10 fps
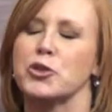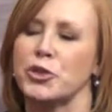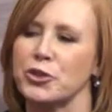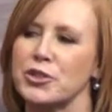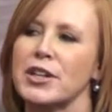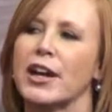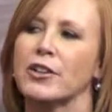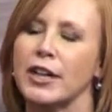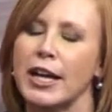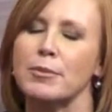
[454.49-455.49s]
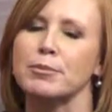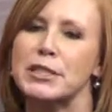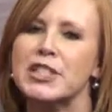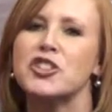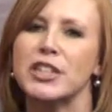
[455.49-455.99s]
years now,
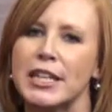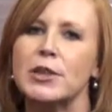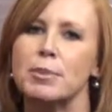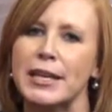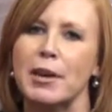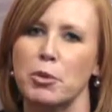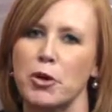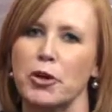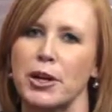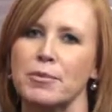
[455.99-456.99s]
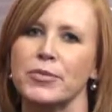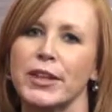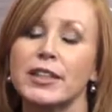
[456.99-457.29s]
teaching in the PA program.